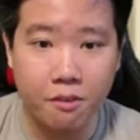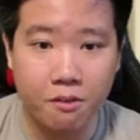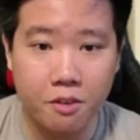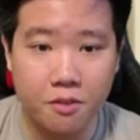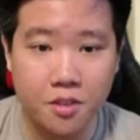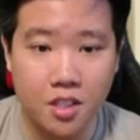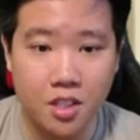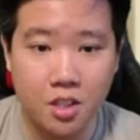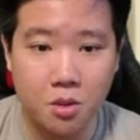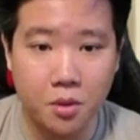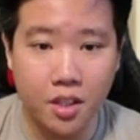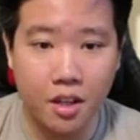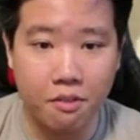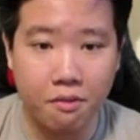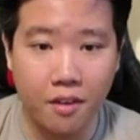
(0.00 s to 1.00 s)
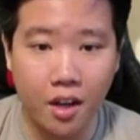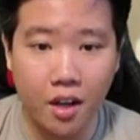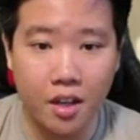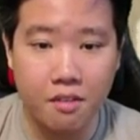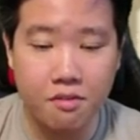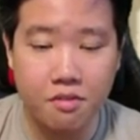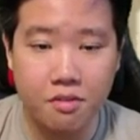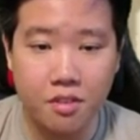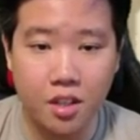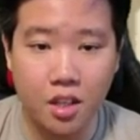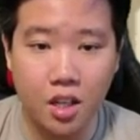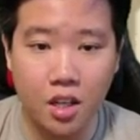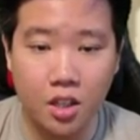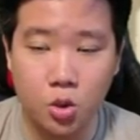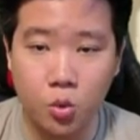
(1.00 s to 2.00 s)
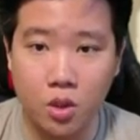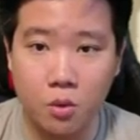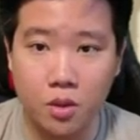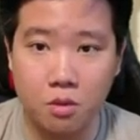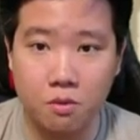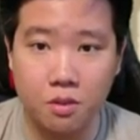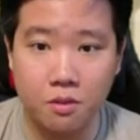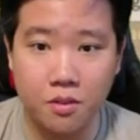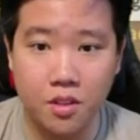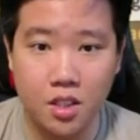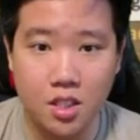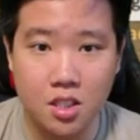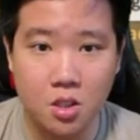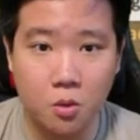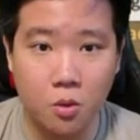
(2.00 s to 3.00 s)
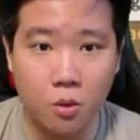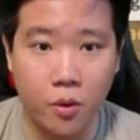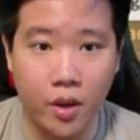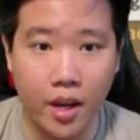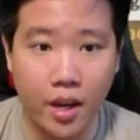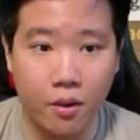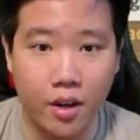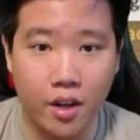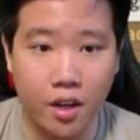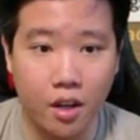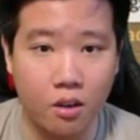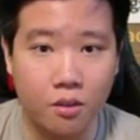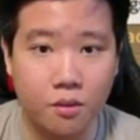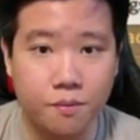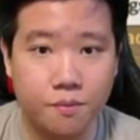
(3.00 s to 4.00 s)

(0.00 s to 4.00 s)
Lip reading: 50, you would get 5, 21 to 50. So where are we at right now?